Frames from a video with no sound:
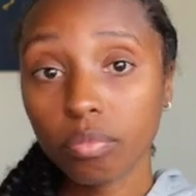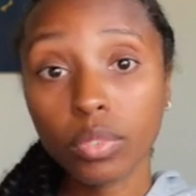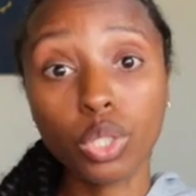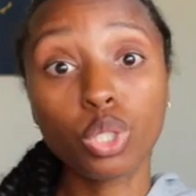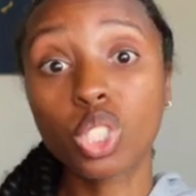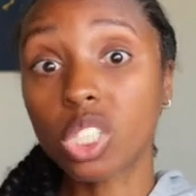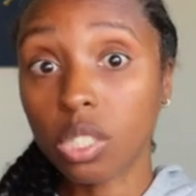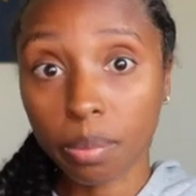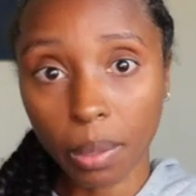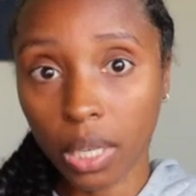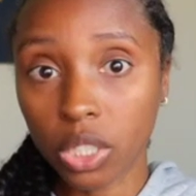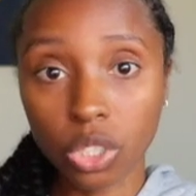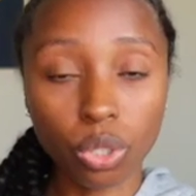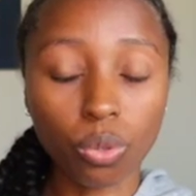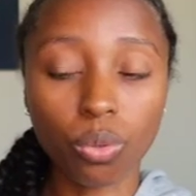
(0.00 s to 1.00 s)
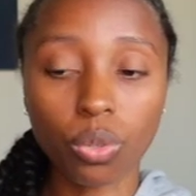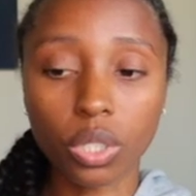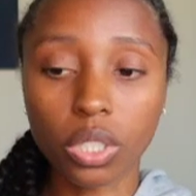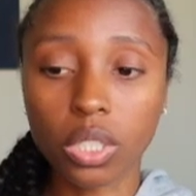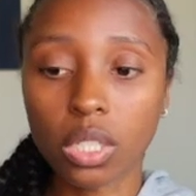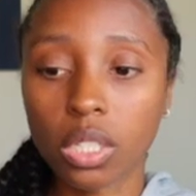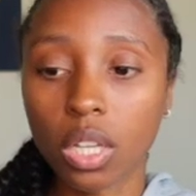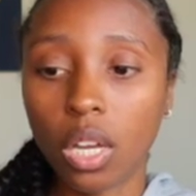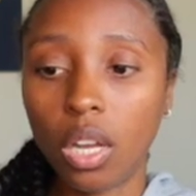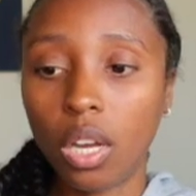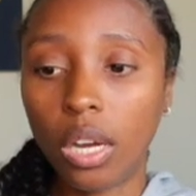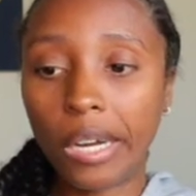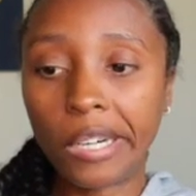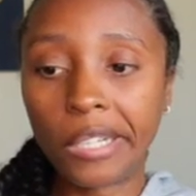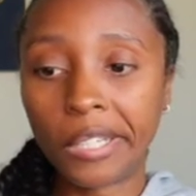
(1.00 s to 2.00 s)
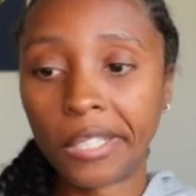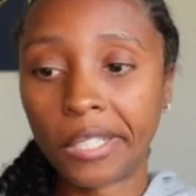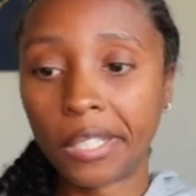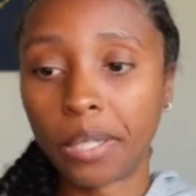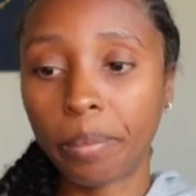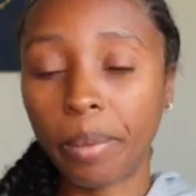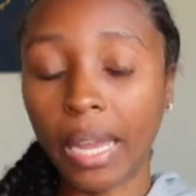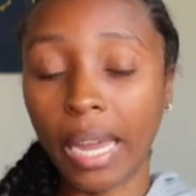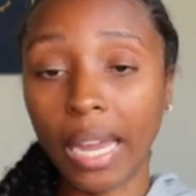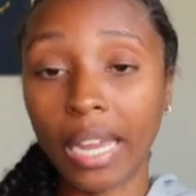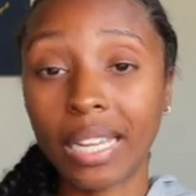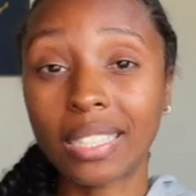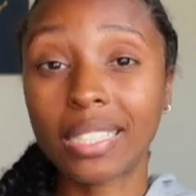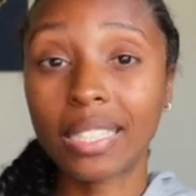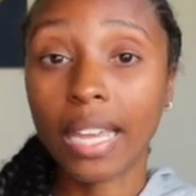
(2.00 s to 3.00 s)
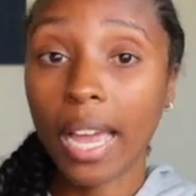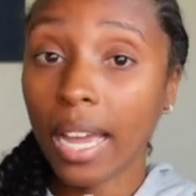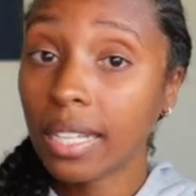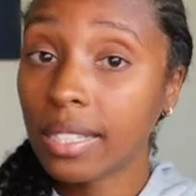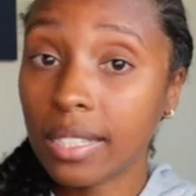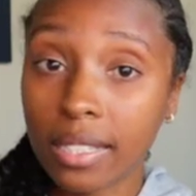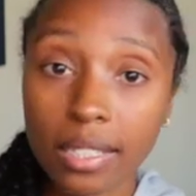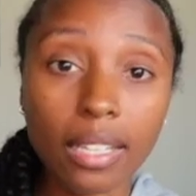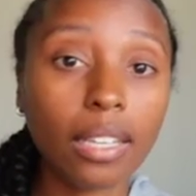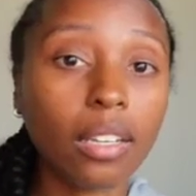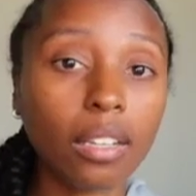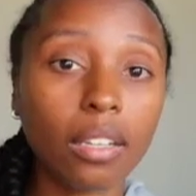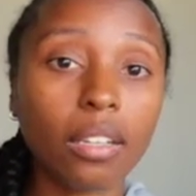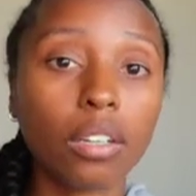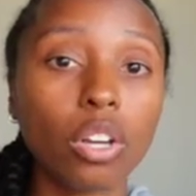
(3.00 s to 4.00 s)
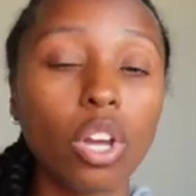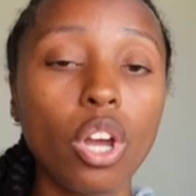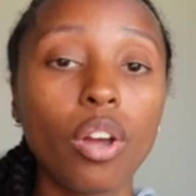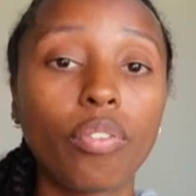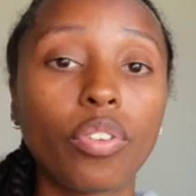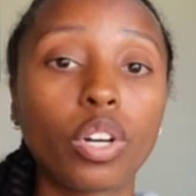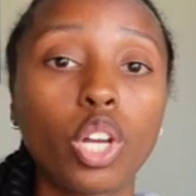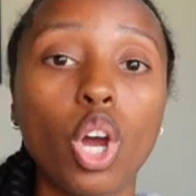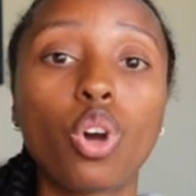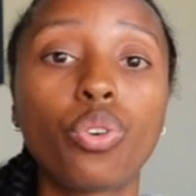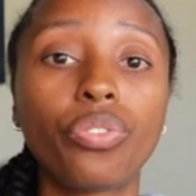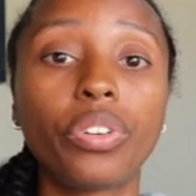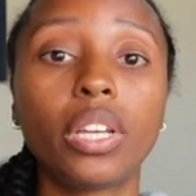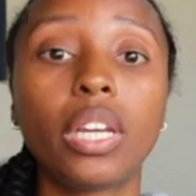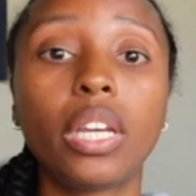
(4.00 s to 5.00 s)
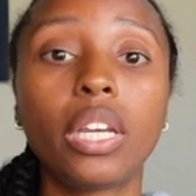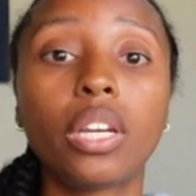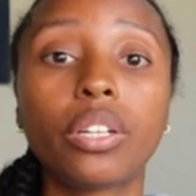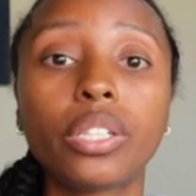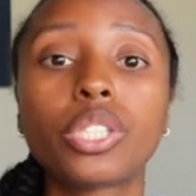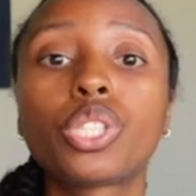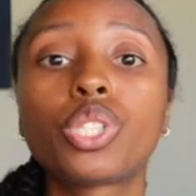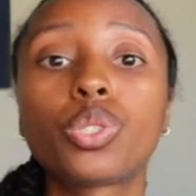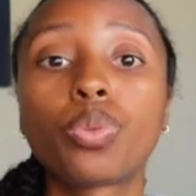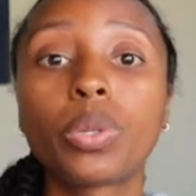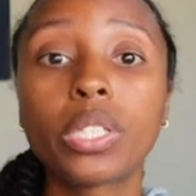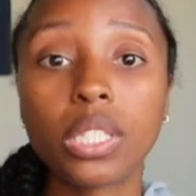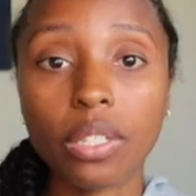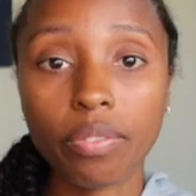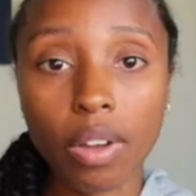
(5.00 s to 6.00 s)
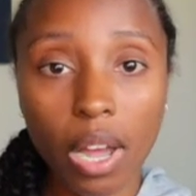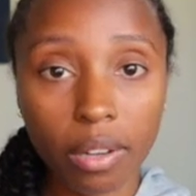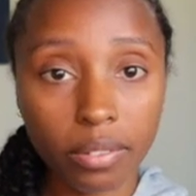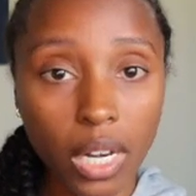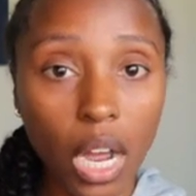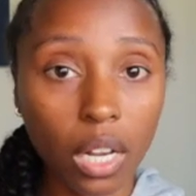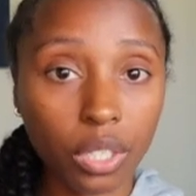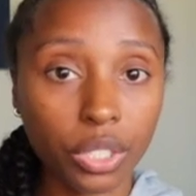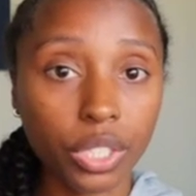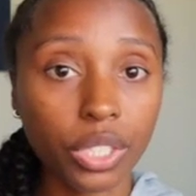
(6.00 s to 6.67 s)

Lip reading: You just place your orders. And testing for COVID here is $25.